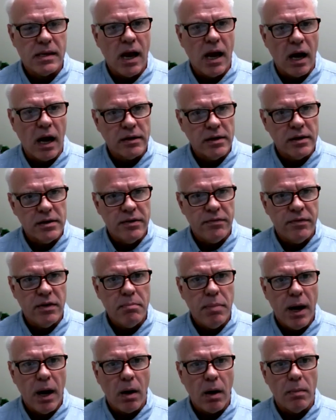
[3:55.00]
cognitive
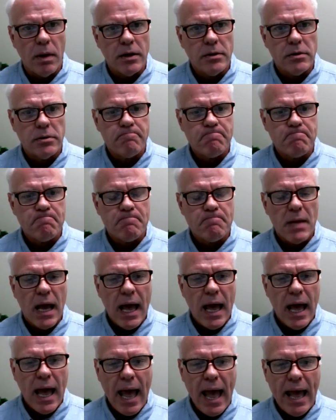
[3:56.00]
impairment,
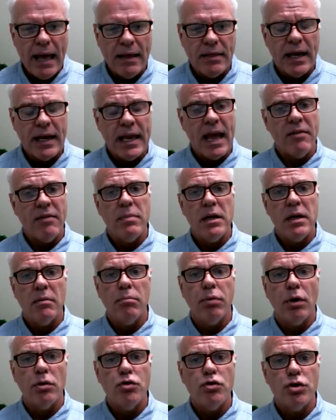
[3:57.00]
and they gave me a
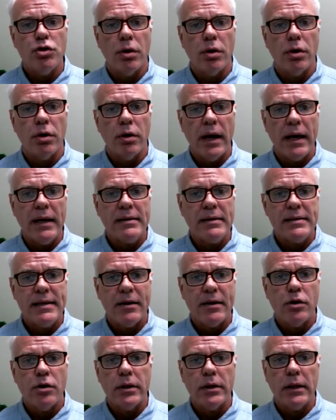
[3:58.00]
brochure and
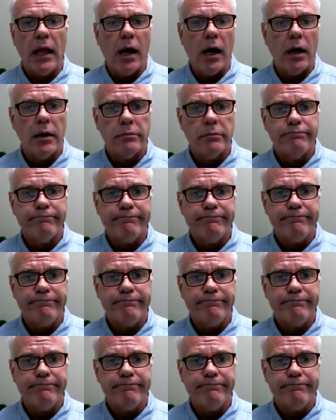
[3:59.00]
said, good luck.